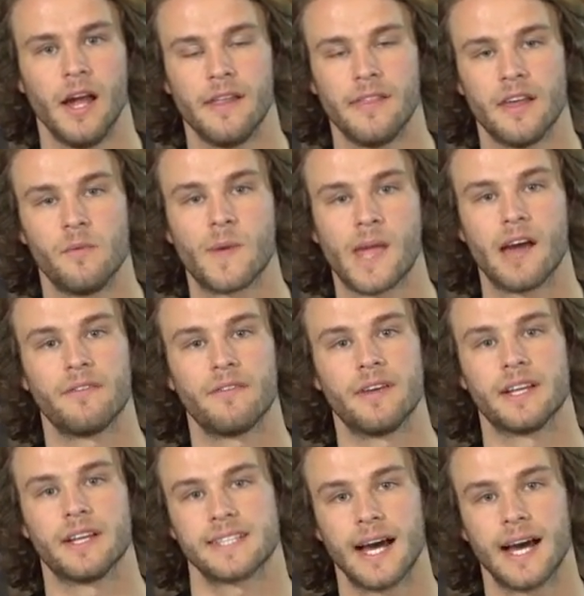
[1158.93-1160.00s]
And then we have
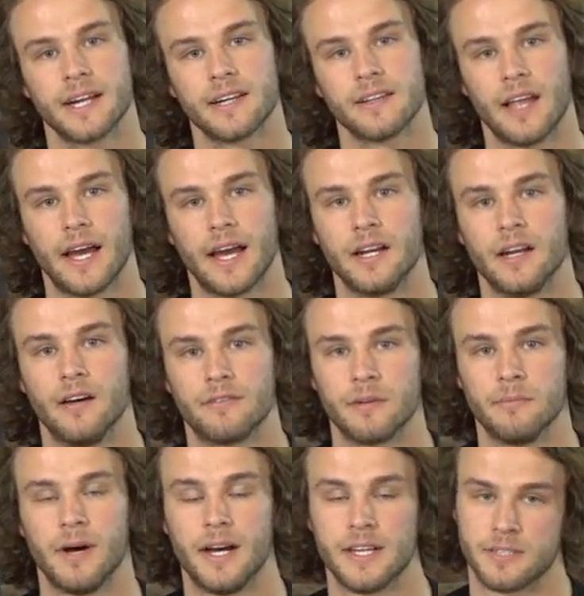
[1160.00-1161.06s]
an entire line of
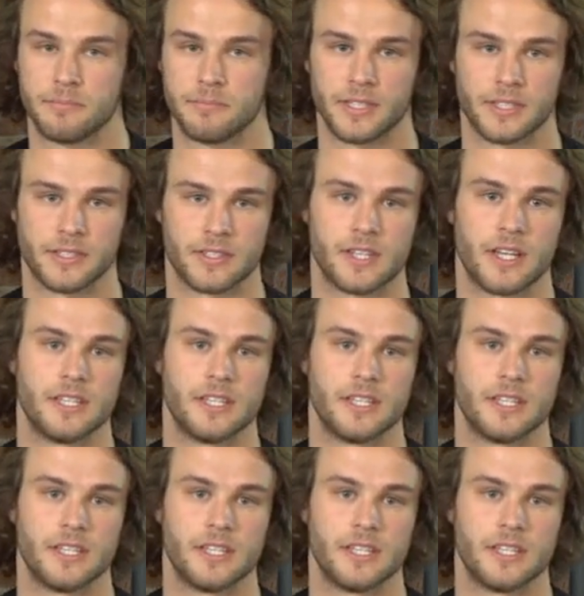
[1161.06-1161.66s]
composite printers.